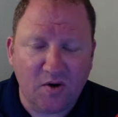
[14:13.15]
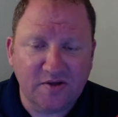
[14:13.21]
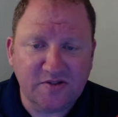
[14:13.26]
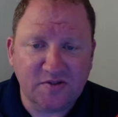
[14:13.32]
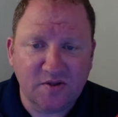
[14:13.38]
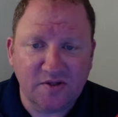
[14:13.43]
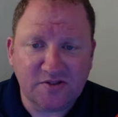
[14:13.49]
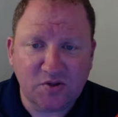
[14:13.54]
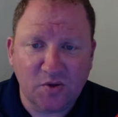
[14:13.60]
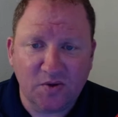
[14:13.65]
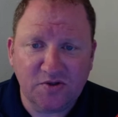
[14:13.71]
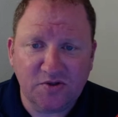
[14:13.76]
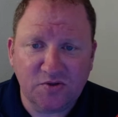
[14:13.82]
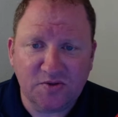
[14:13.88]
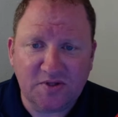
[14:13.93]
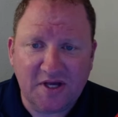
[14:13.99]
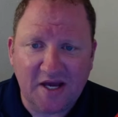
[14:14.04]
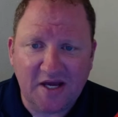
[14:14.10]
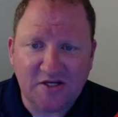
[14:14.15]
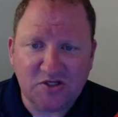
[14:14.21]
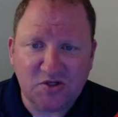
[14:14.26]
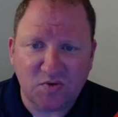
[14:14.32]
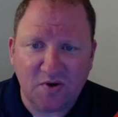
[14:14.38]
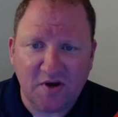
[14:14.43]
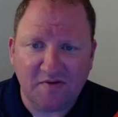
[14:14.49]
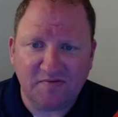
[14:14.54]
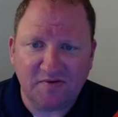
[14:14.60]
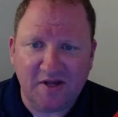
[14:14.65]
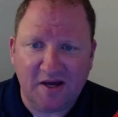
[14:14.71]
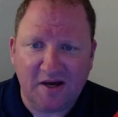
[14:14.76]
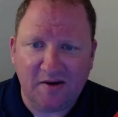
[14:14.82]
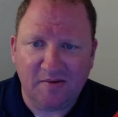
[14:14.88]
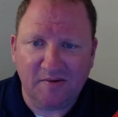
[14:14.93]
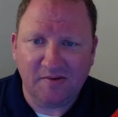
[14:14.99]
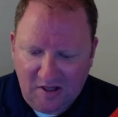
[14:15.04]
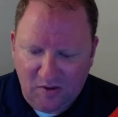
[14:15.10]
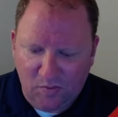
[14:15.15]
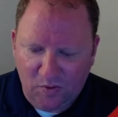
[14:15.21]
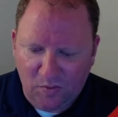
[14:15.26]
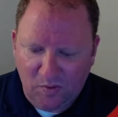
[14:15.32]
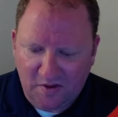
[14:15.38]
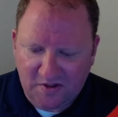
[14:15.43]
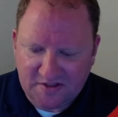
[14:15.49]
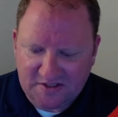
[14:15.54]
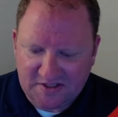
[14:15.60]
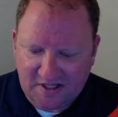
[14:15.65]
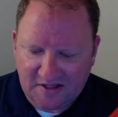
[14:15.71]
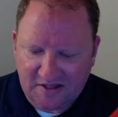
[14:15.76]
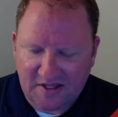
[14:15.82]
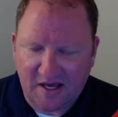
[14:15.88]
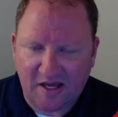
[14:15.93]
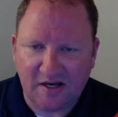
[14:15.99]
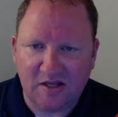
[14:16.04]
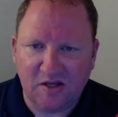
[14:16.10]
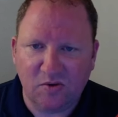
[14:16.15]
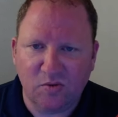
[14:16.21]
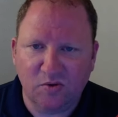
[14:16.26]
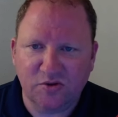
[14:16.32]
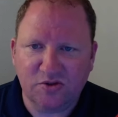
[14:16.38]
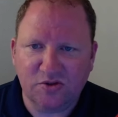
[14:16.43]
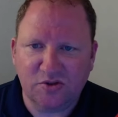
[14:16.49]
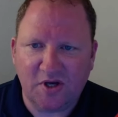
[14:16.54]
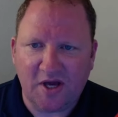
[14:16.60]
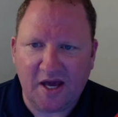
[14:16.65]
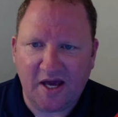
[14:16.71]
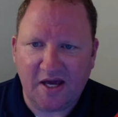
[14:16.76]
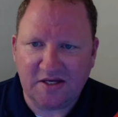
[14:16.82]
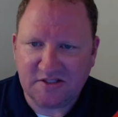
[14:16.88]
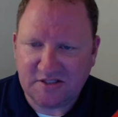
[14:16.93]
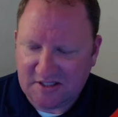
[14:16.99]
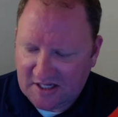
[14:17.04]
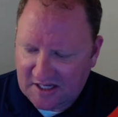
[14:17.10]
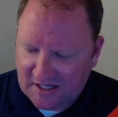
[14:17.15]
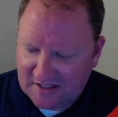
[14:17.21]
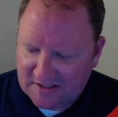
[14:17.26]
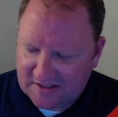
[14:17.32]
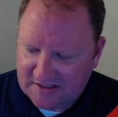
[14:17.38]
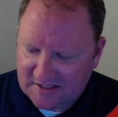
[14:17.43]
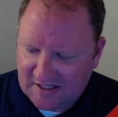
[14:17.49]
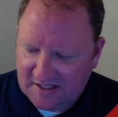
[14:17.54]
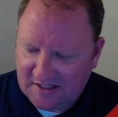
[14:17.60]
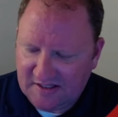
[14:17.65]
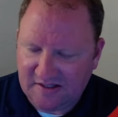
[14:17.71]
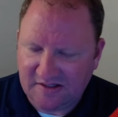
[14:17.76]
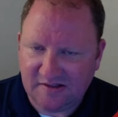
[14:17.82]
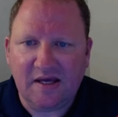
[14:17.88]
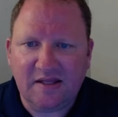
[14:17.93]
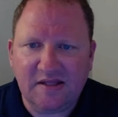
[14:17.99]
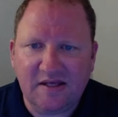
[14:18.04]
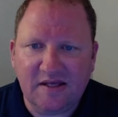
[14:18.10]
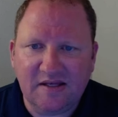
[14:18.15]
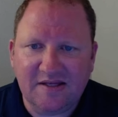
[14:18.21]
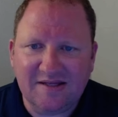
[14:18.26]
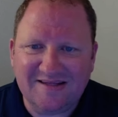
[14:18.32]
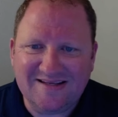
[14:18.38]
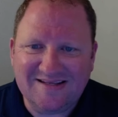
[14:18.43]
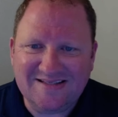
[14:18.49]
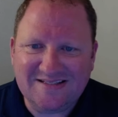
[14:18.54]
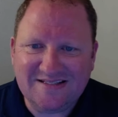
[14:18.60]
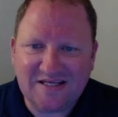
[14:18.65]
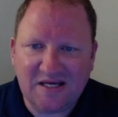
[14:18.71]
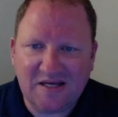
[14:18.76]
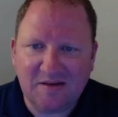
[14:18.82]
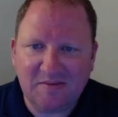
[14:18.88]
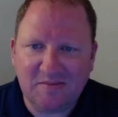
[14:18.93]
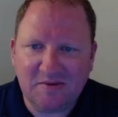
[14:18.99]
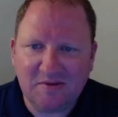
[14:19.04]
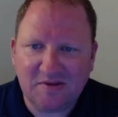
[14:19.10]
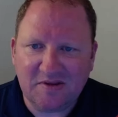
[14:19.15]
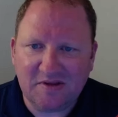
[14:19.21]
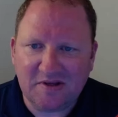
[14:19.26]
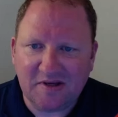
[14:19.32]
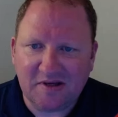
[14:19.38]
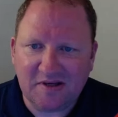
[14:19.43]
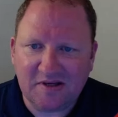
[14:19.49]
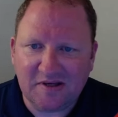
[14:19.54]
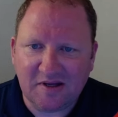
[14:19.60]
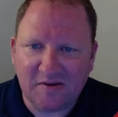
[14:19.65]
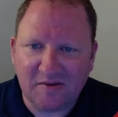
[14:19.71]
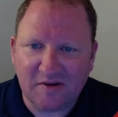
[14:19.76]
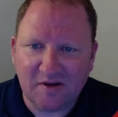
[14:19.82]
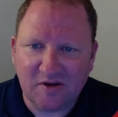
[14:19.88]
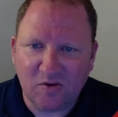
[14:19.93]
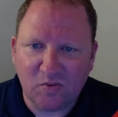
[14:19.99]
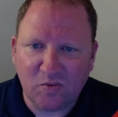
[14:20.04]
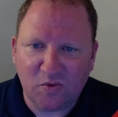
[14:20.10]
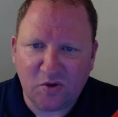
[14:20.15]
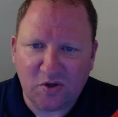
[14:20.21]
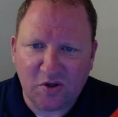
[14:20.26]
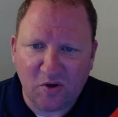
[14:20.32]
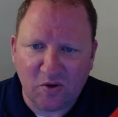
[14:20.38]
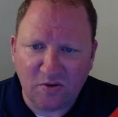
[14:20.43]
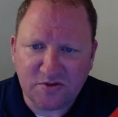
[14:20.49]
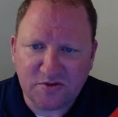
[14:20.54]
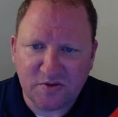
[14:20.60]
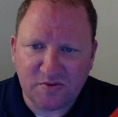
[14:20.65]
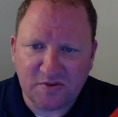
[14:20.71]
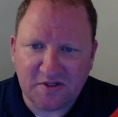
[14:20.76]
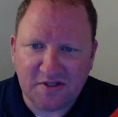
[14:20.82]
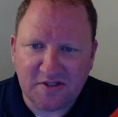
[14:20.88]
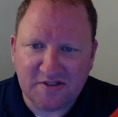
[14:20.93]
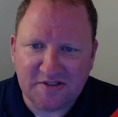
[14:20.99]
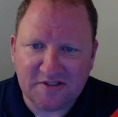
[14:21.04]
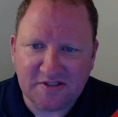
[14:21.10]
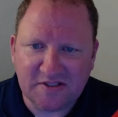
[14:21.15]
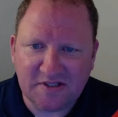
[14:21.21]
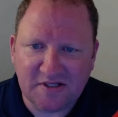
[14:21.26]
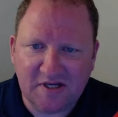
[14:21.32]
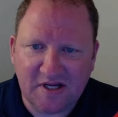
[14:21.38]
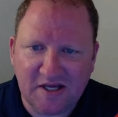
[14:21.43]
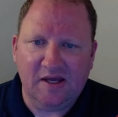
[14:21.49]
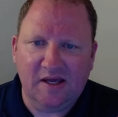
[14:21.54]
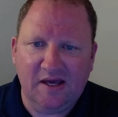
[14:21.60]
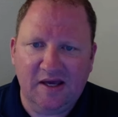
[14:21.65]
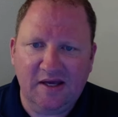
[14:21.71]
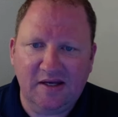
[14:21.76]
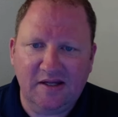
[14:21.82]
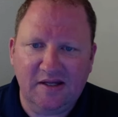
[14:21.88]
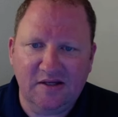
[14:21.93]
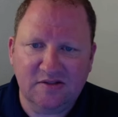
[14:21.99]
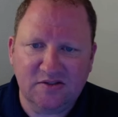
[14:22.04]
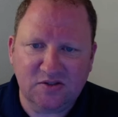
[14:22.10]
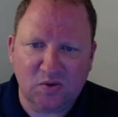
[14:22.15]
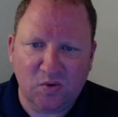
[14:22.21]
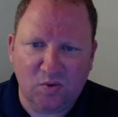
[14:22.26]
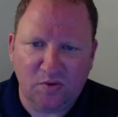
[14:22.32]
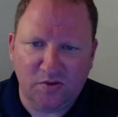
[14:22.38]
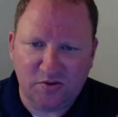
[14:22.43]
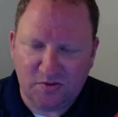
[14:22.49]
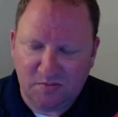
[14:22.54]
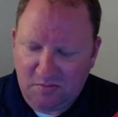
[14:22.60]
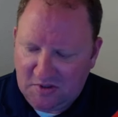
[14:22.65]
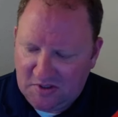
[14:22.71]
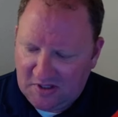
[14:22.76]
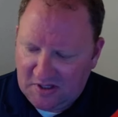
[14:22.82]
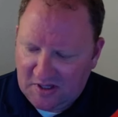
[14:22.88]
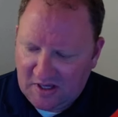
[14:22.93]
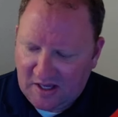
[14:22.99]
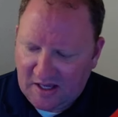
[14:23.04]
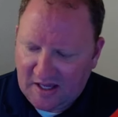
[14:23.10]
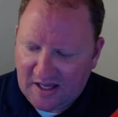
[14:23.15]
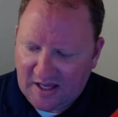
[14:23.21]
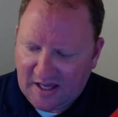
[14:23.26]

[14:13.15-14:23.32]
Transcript: right, so let's go ahead and do the href now. And we want to set that equal to hashtag send. And then the same thing down here, it also needs and it's going to be a